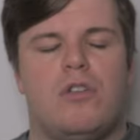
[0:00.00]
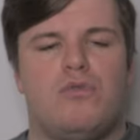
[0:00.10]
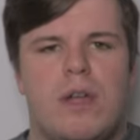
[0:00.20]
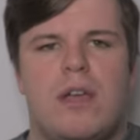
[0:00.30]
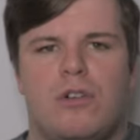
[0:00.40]

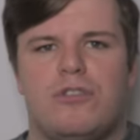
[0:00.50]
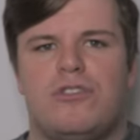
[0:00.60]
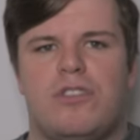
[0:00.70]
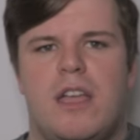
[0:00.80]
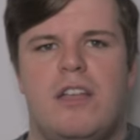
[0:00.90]
great on
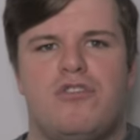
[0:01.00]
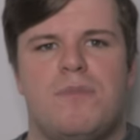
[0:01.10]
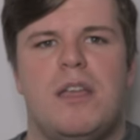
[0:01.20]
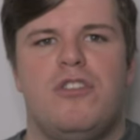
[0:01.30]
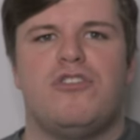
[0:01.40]
stage
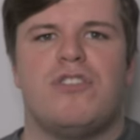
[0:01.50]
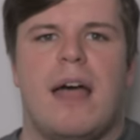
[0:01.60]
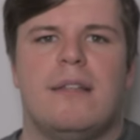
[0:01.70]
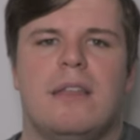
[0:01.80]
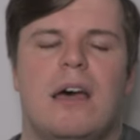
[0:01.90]
and make you
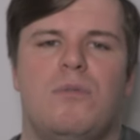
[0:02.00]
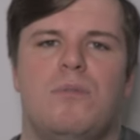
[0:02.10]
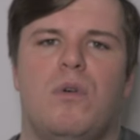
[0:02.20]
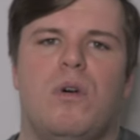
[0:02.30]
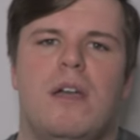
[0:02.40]
stand out
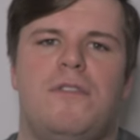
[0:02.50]
more